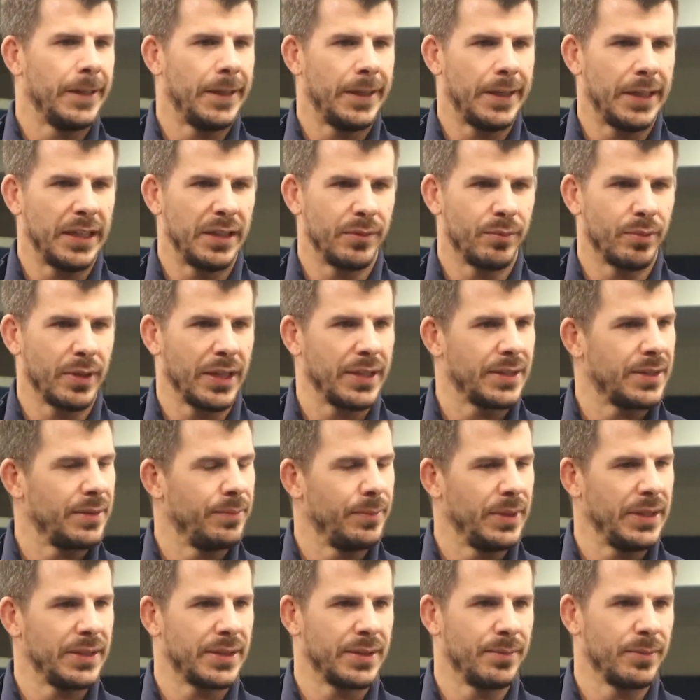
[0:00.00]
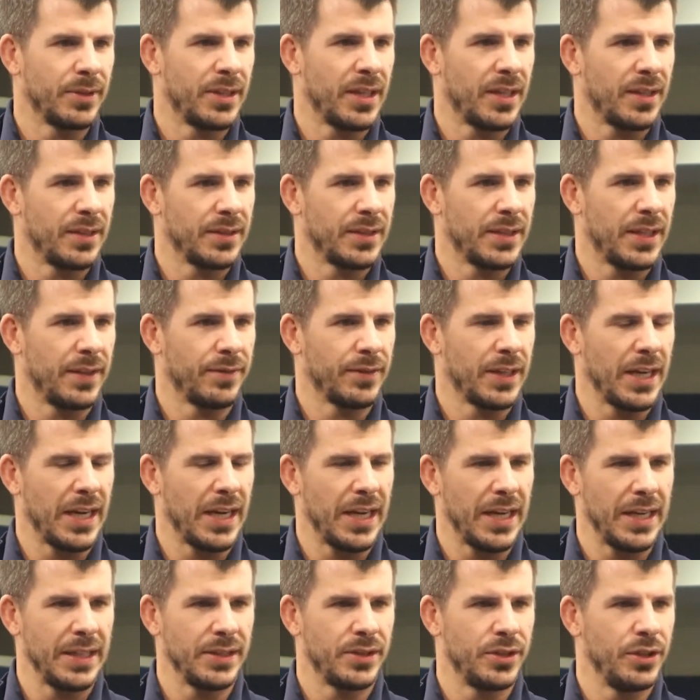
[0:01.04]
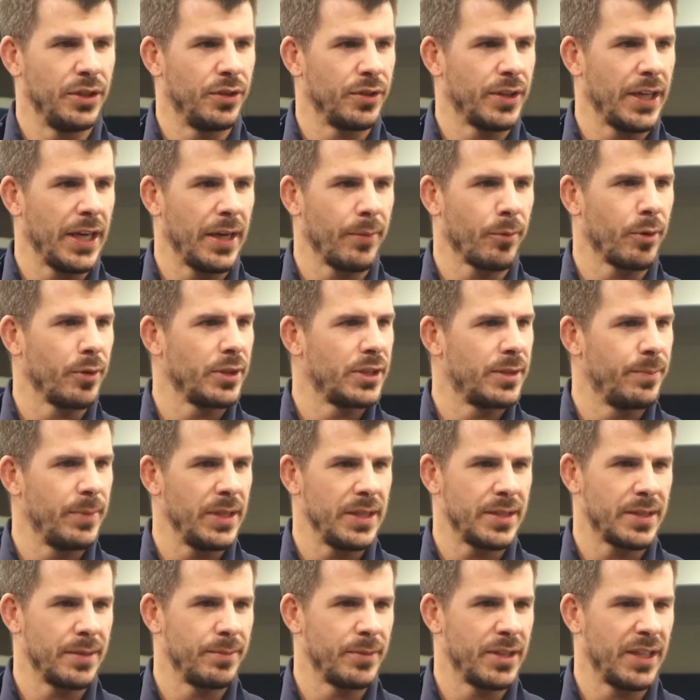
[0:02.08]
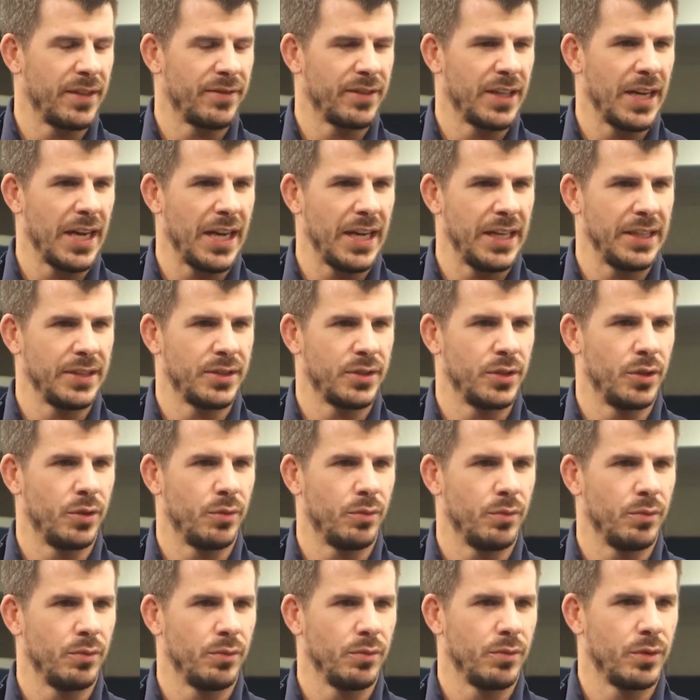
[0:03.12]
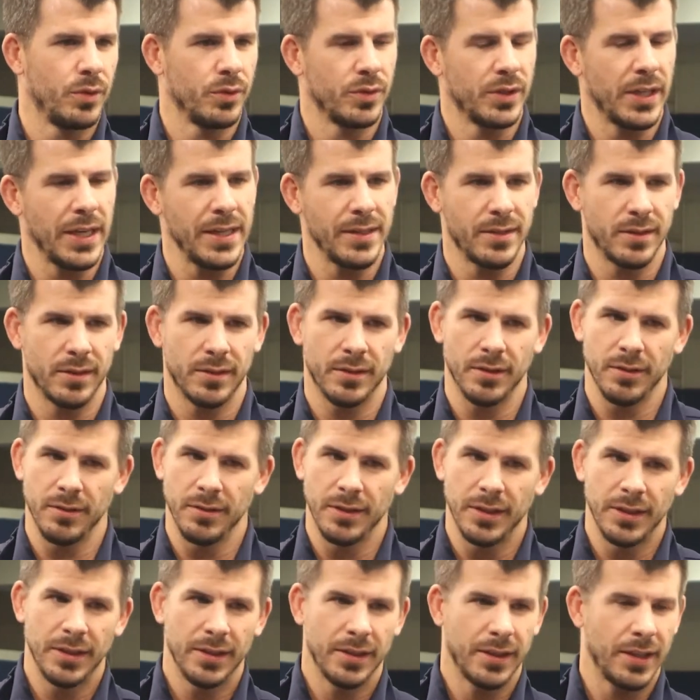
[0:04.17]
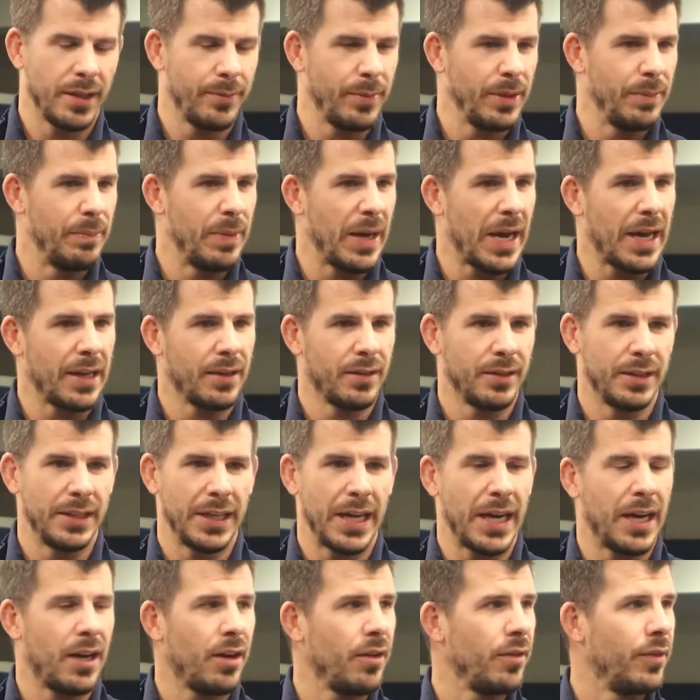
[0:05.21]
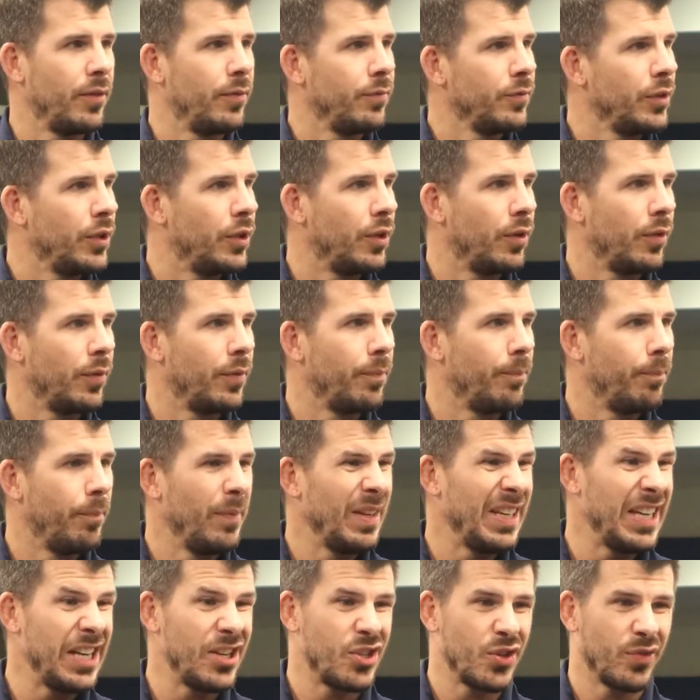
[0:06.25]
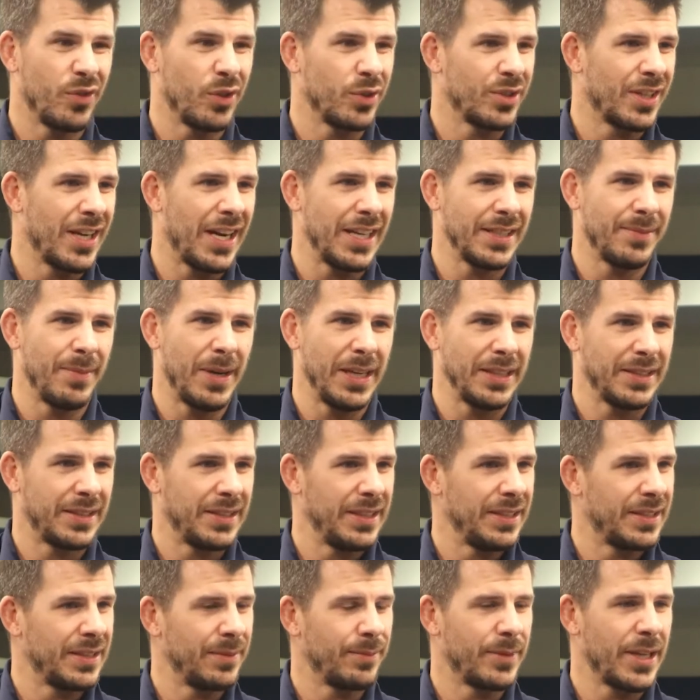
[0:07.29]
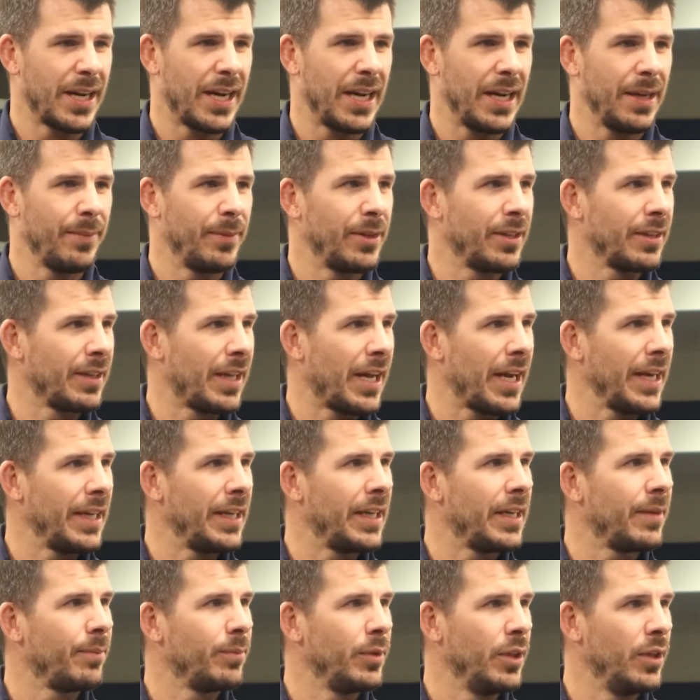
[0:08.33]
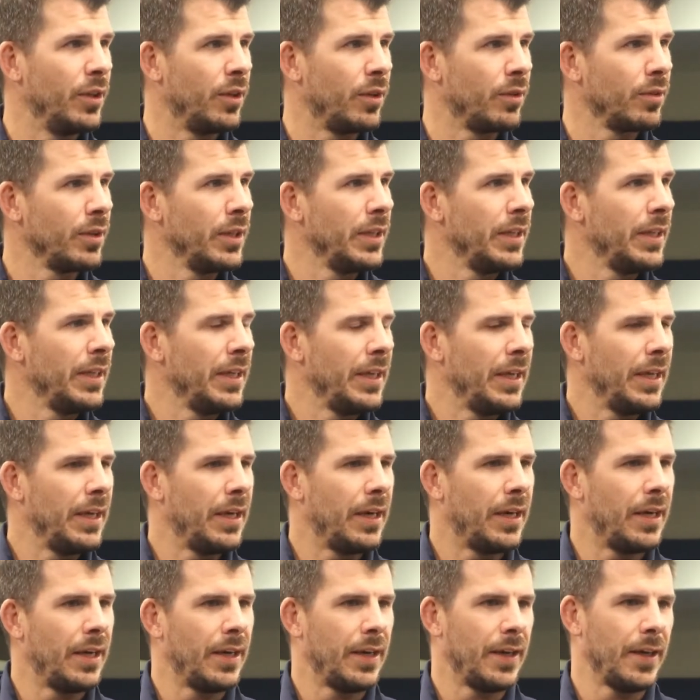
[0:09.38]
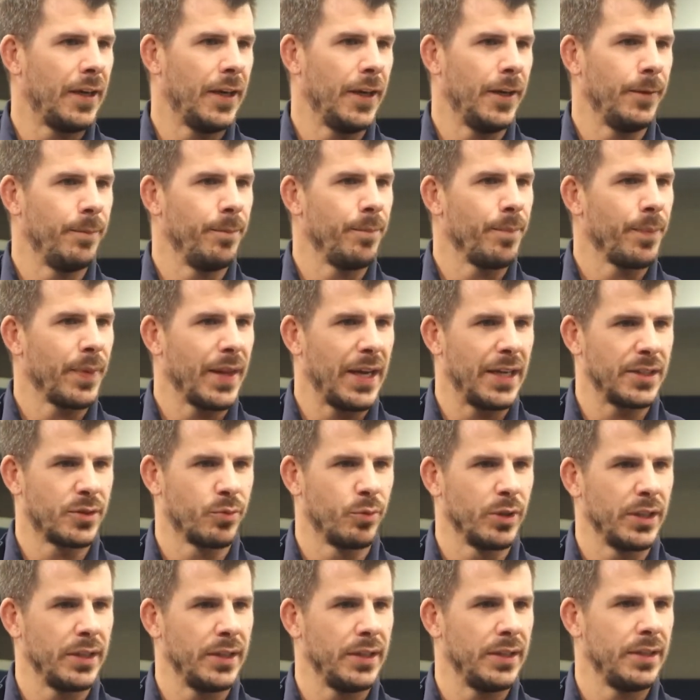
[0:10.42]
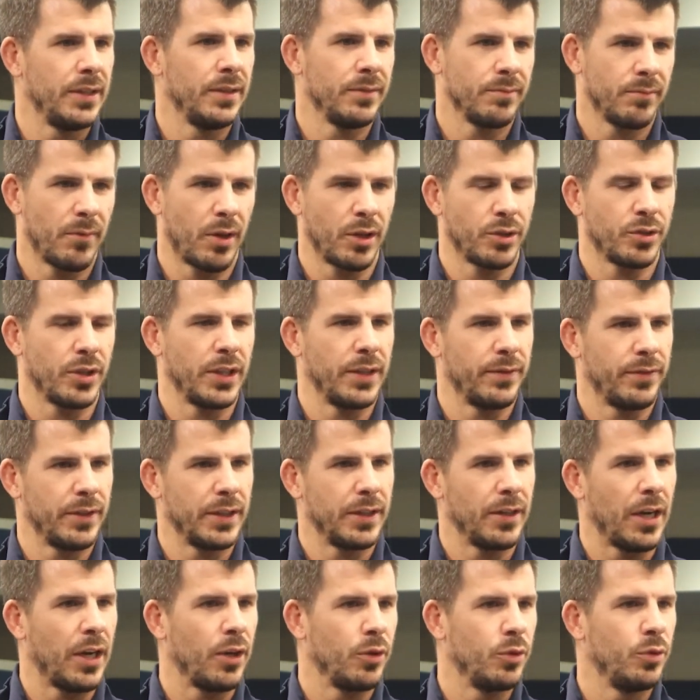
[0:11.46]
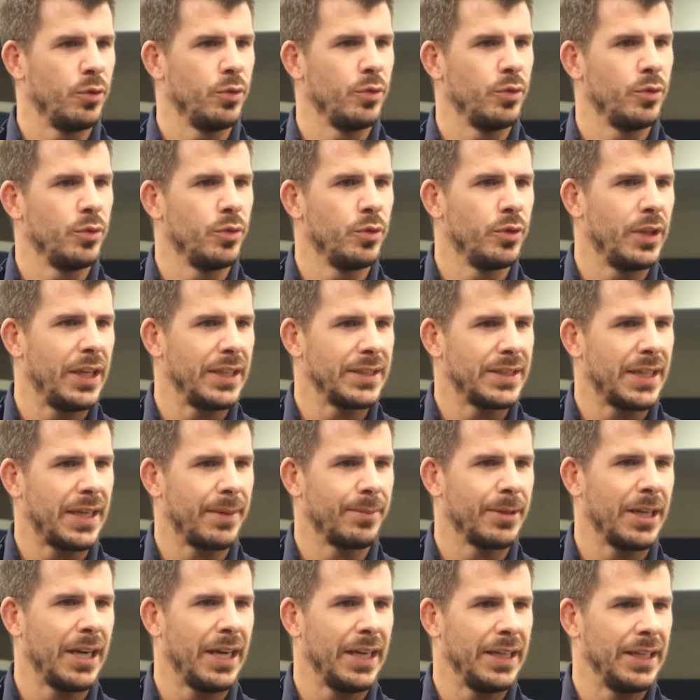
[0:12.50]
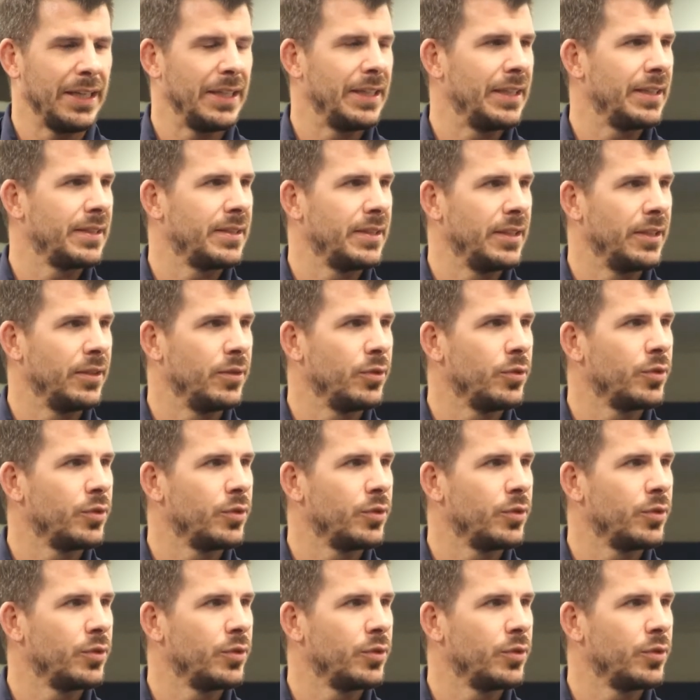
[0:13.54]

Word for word: Uh, Branson beat some tough guys. You know, Cameron's beat some tough guys. So those guys are going to be battling out. You know, each of those guys might see some time in the lineup. You know, um, as we are trying to figure out who, who that top guy is and yeah.